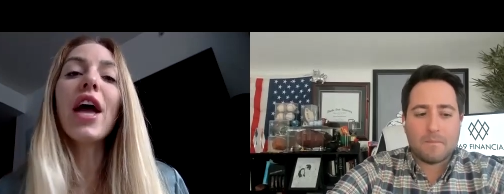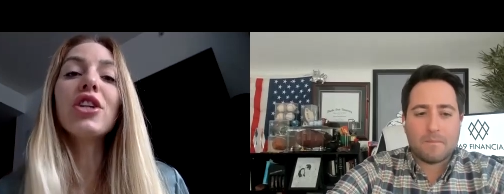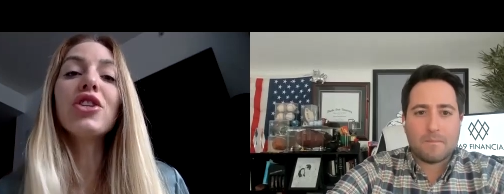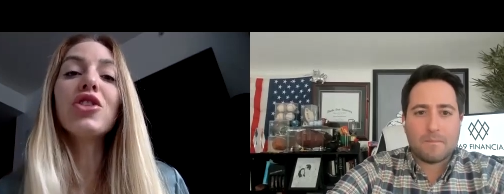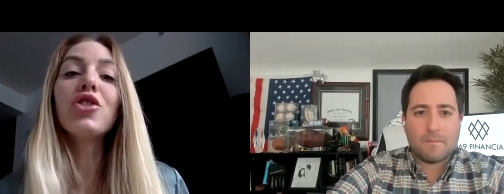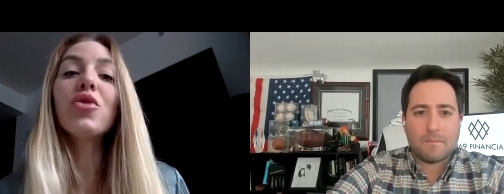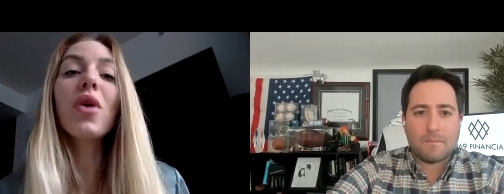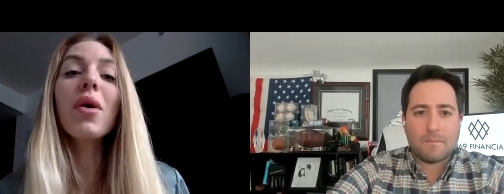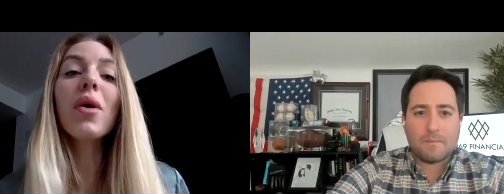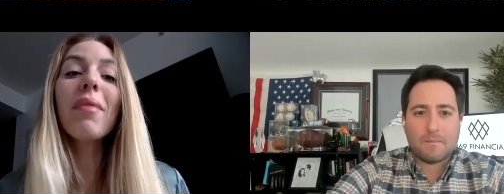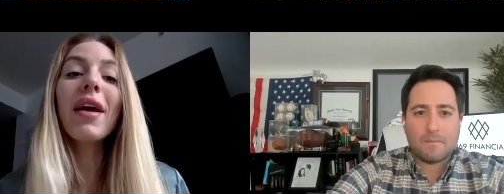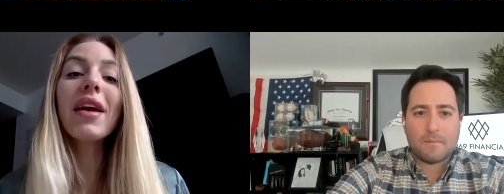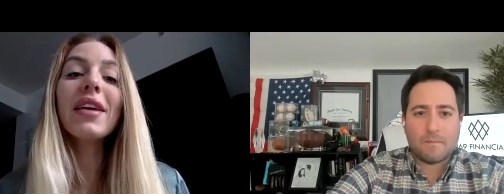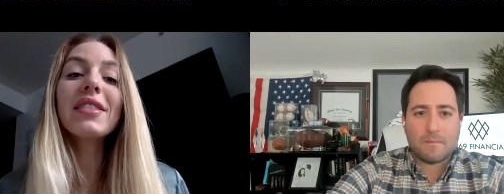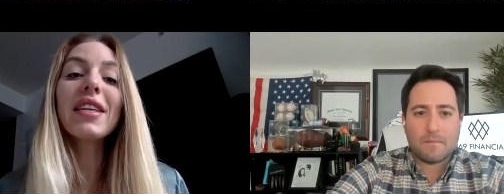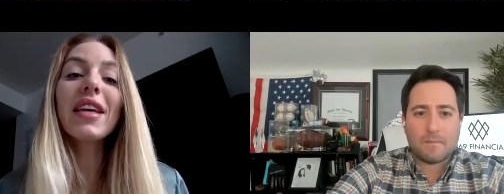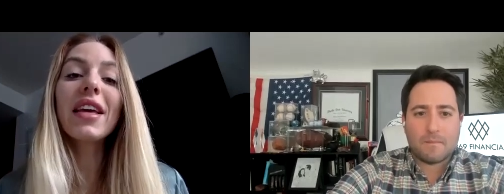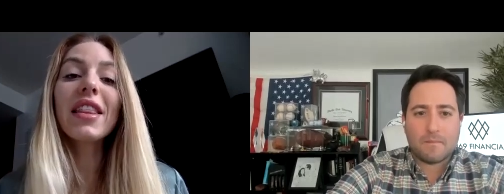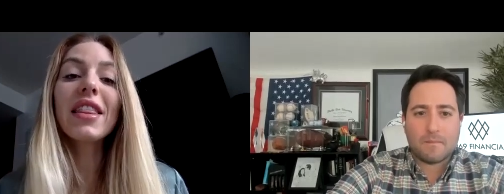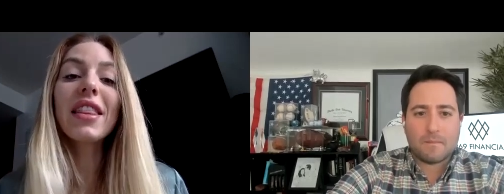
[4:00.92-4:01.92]
Speaker 1: and do
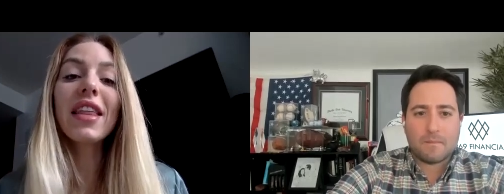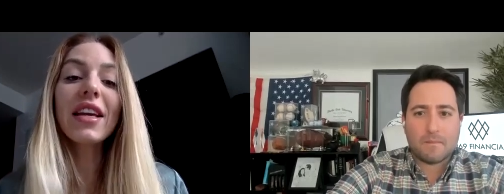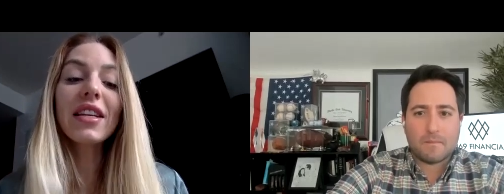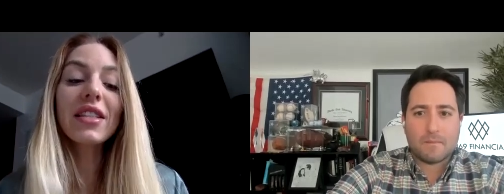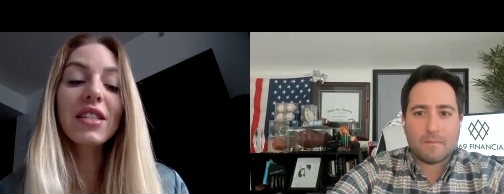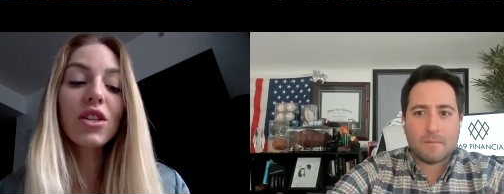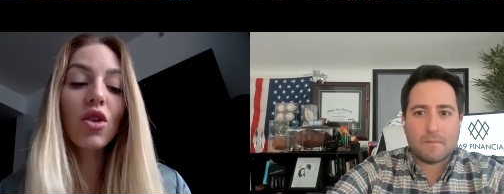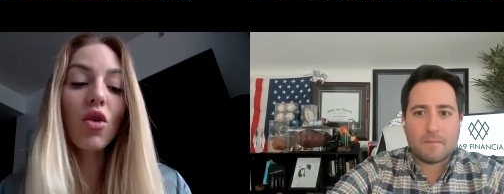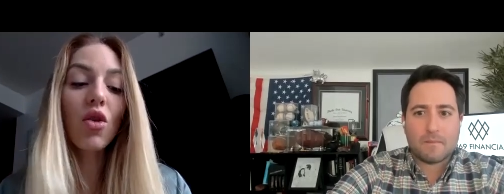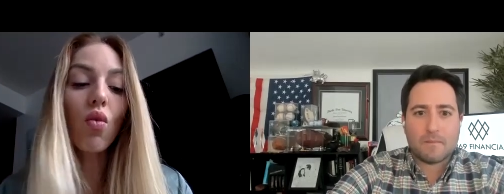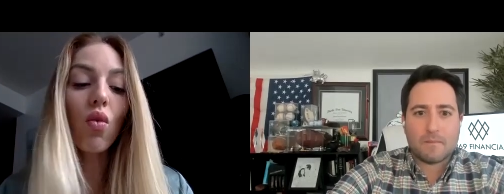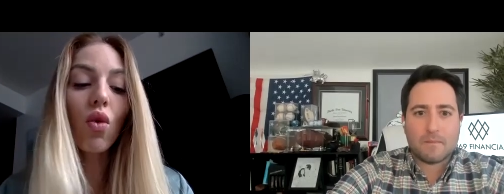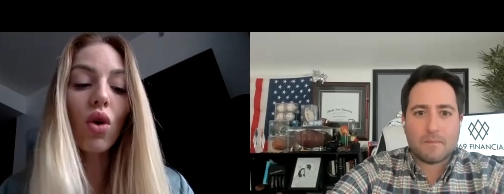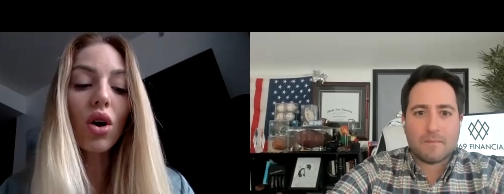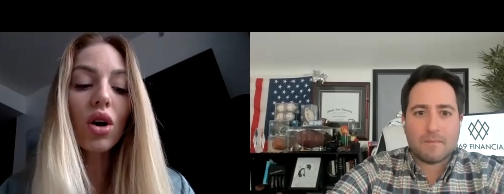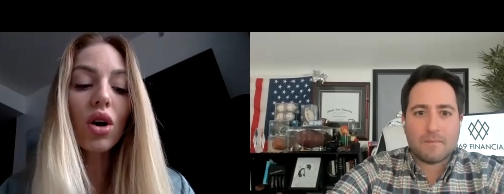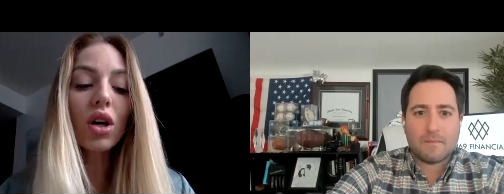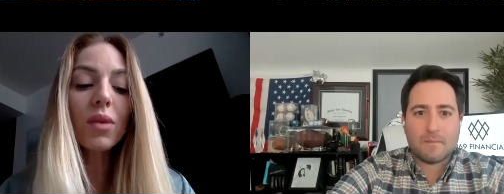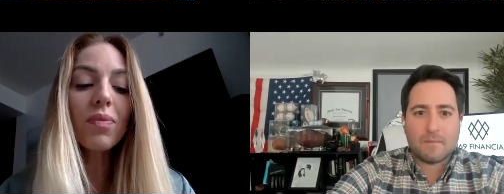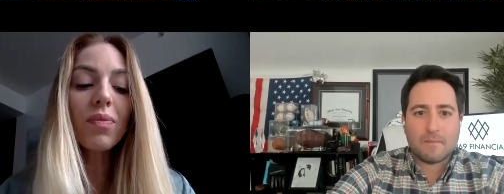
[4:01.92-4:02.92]
amazing things in the
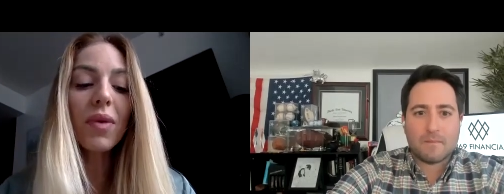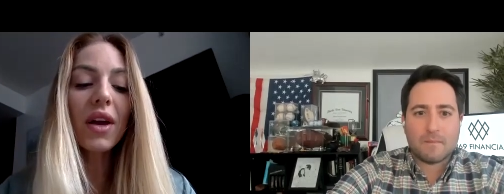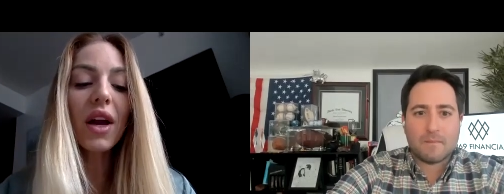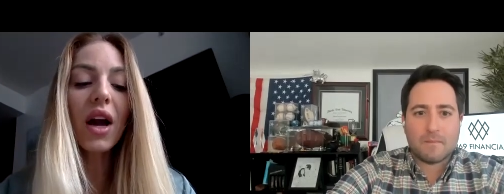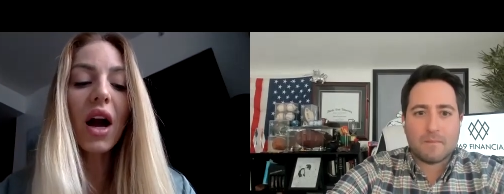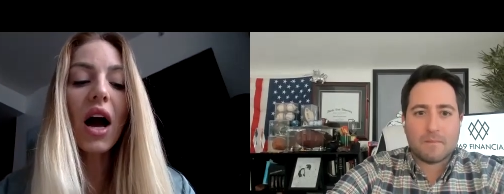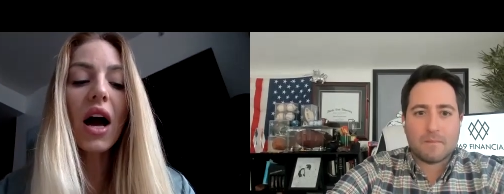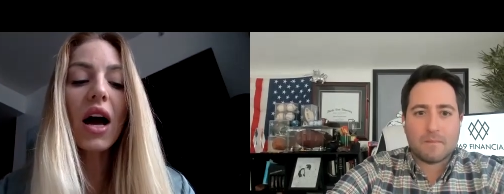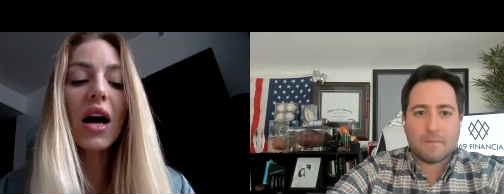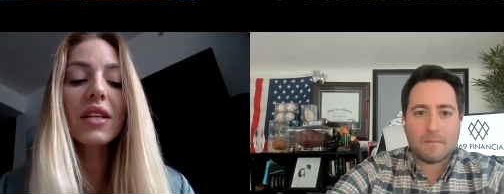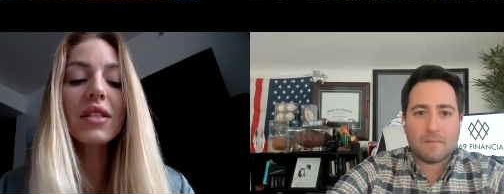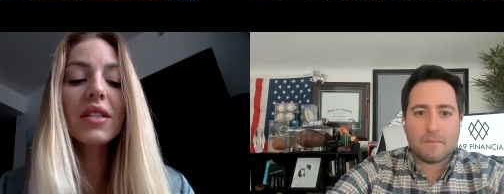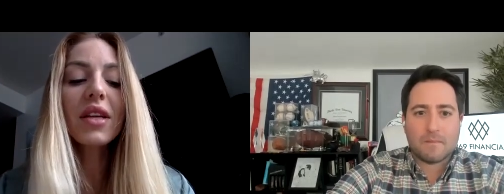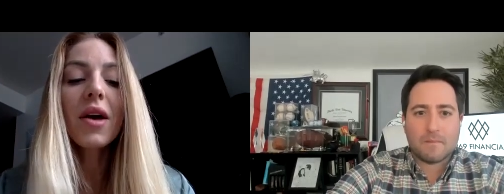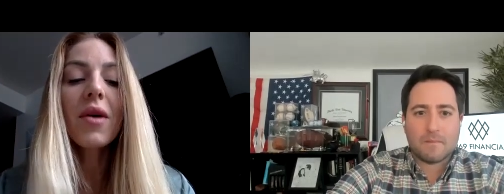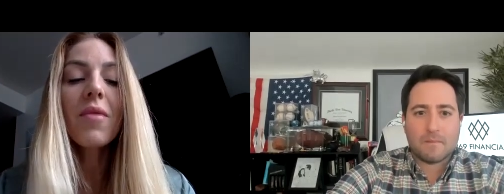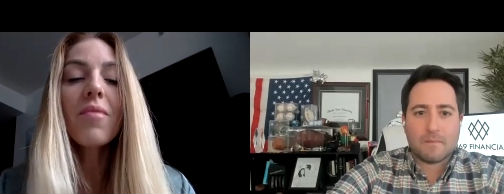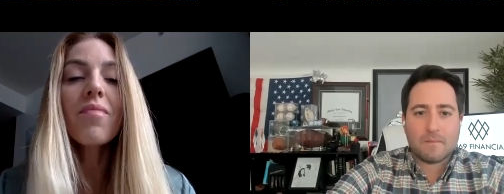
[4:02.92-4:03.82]
world because